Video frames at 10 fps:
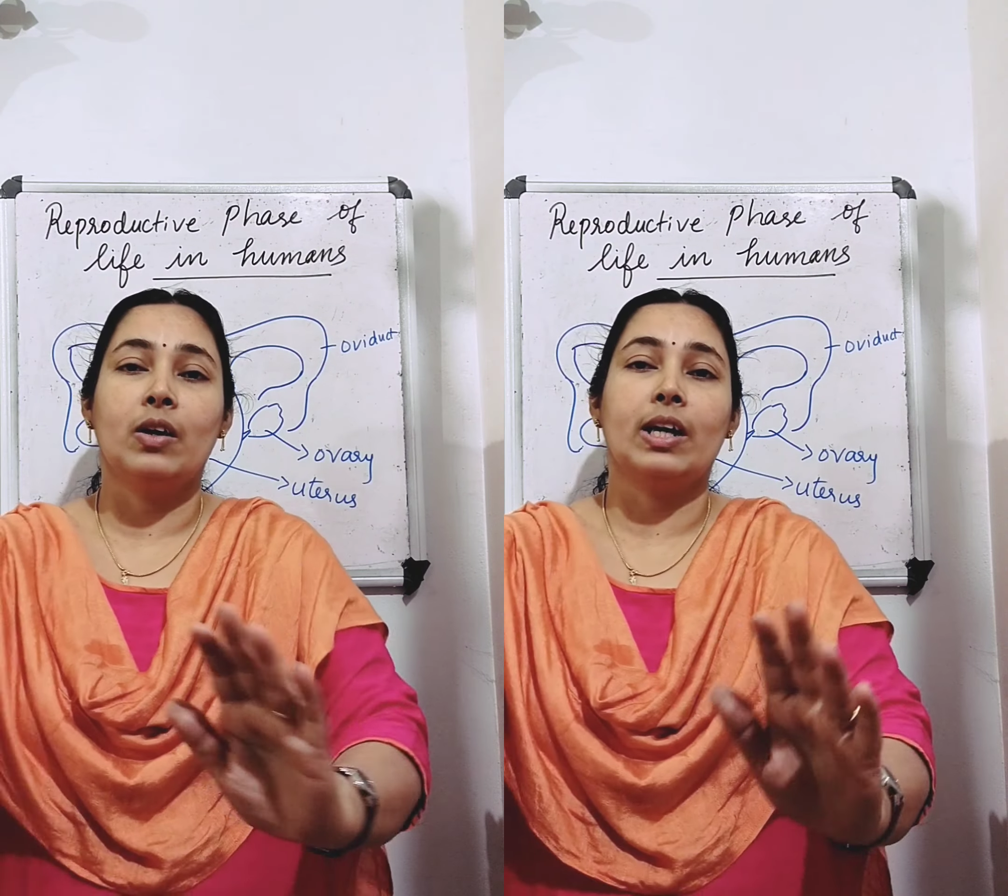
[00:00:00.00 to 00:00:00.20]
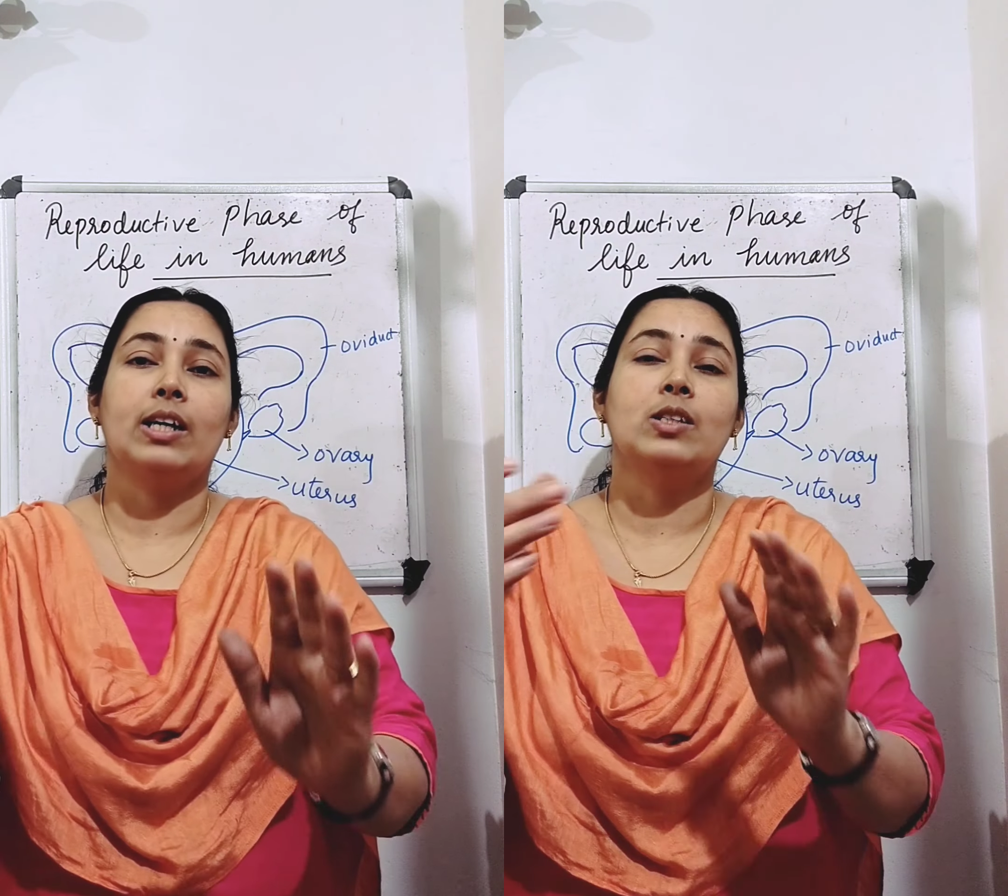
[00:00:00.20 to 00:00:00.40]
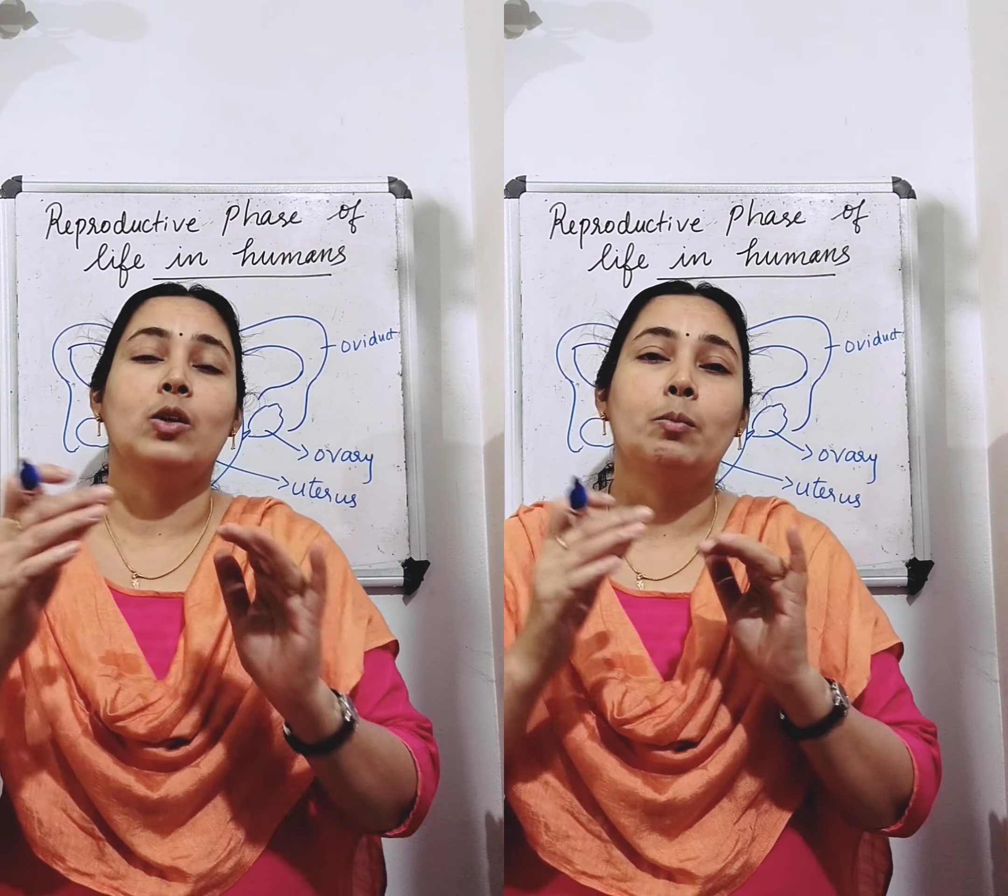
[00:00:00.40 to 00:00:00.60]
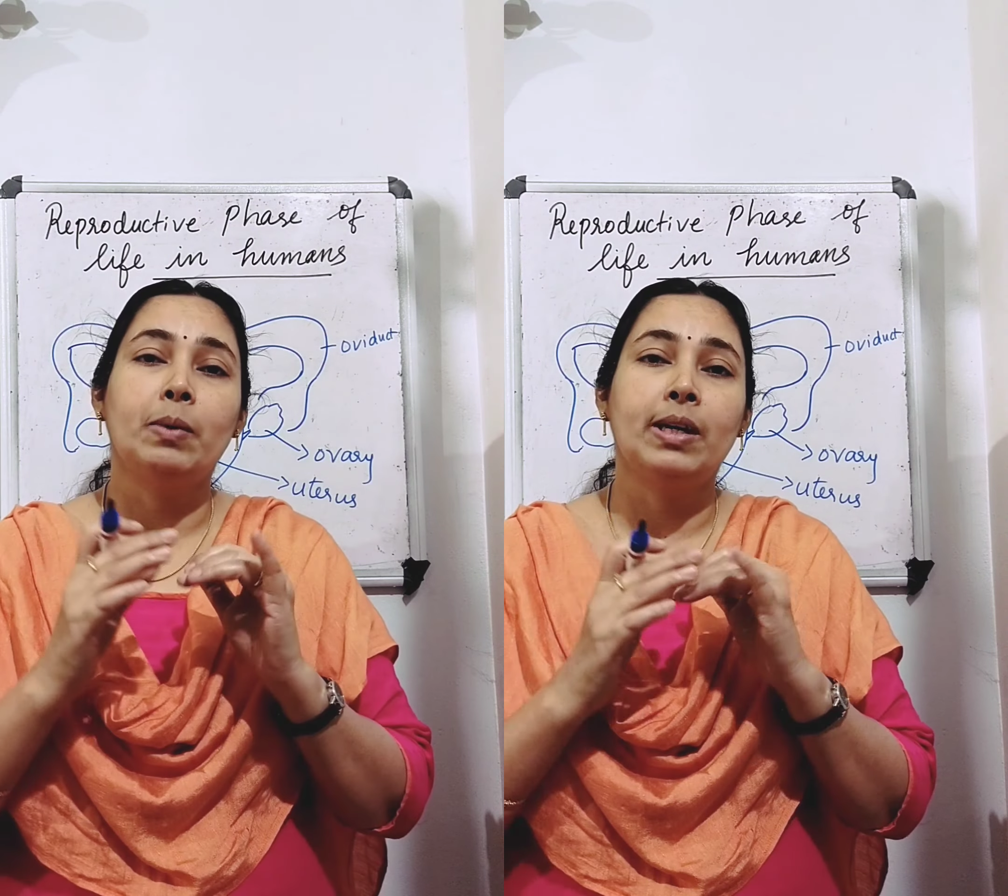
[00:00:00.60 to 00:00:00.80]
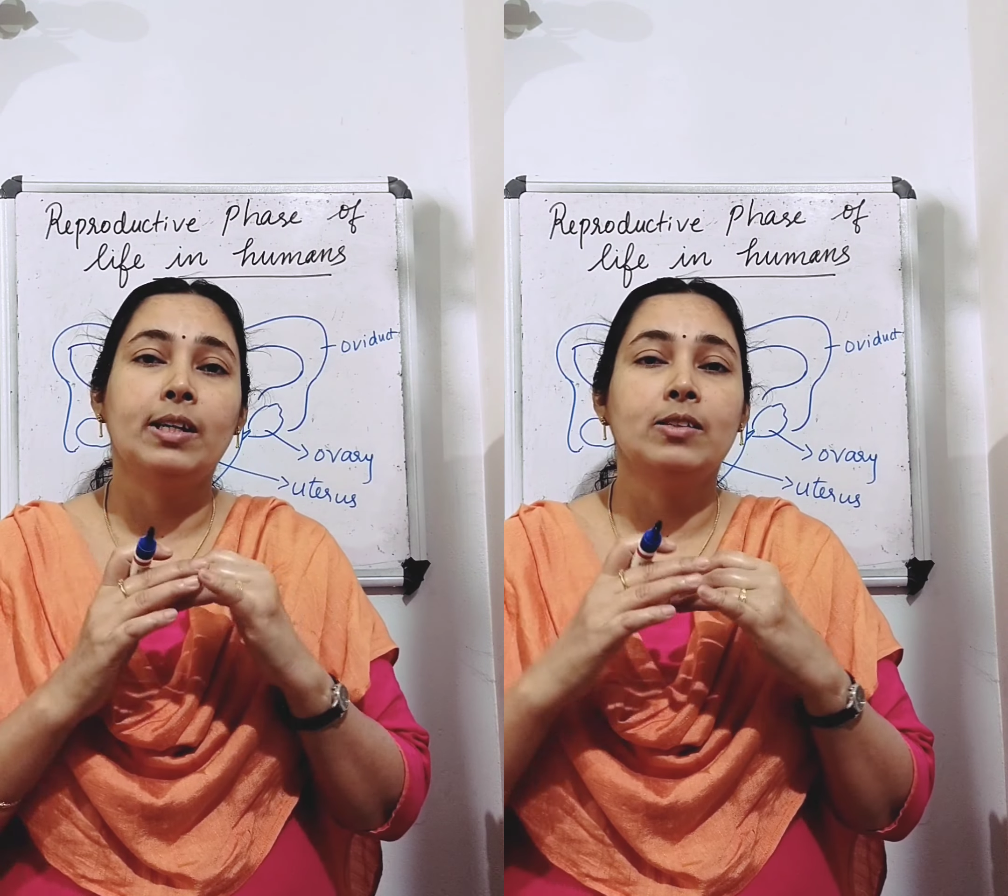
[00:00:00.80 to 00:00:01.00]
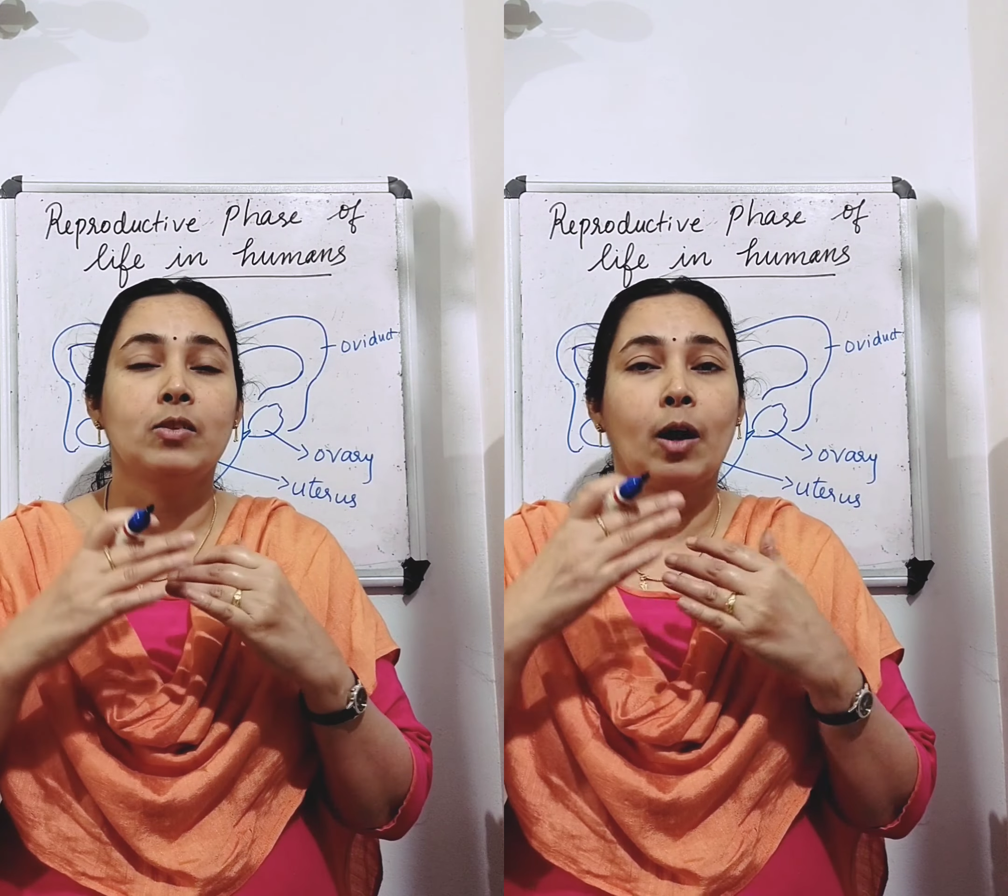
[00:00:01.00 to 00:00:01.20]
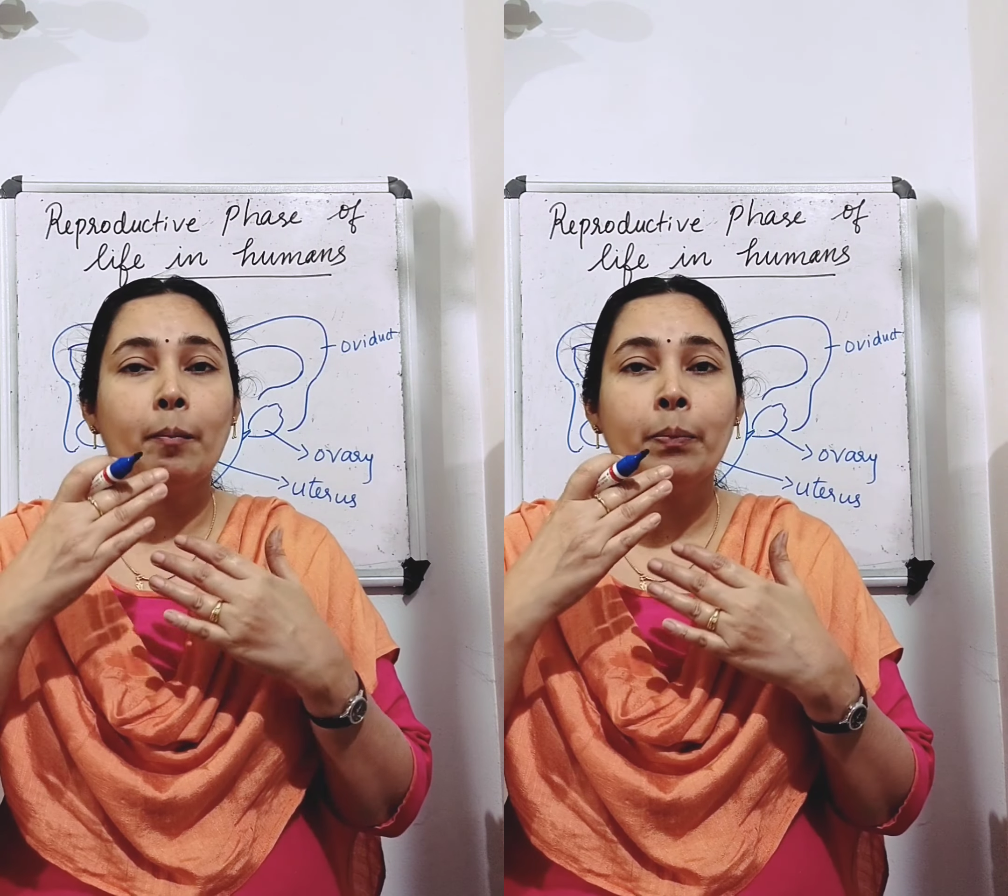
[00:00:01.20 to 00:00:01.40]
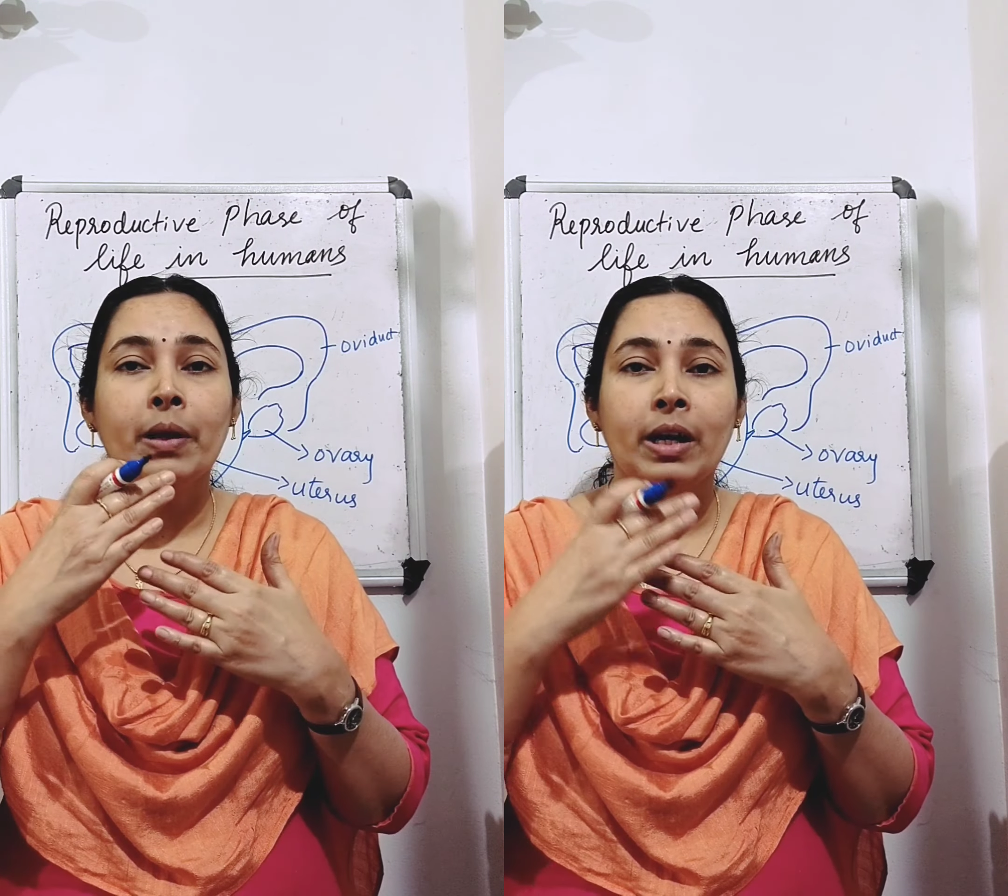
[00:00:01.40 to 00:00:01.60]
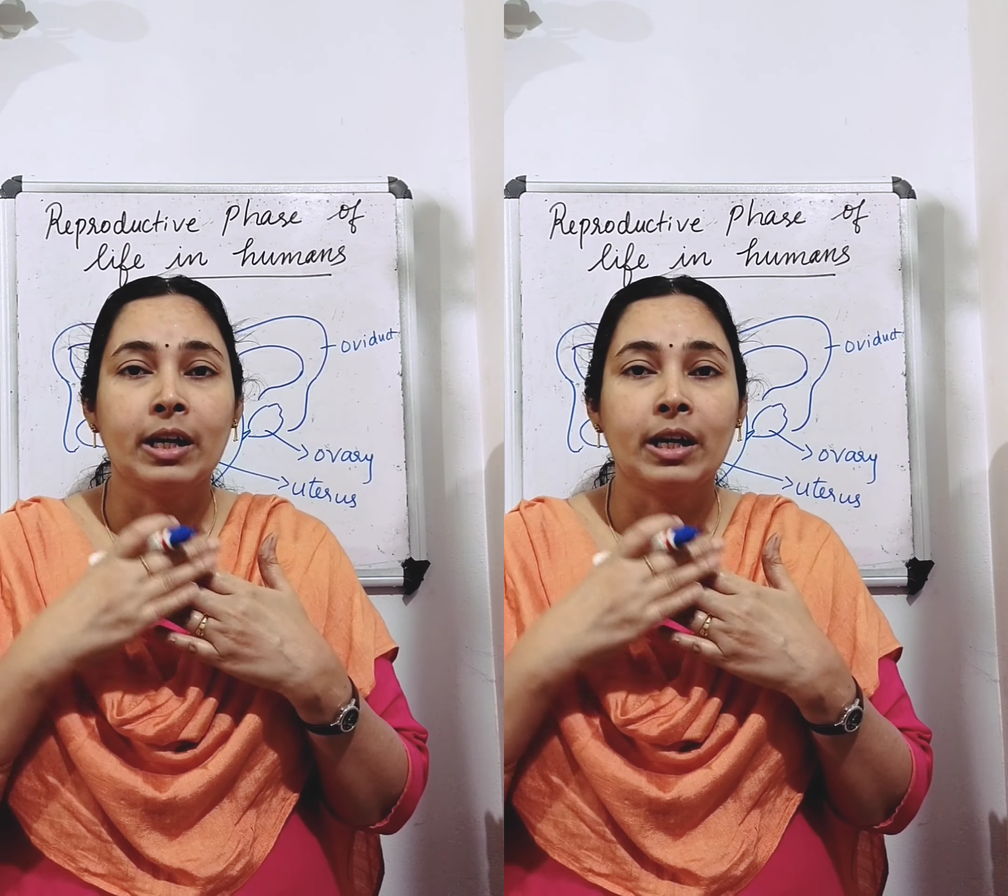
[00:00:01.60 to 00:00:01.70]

Okay, so it begins from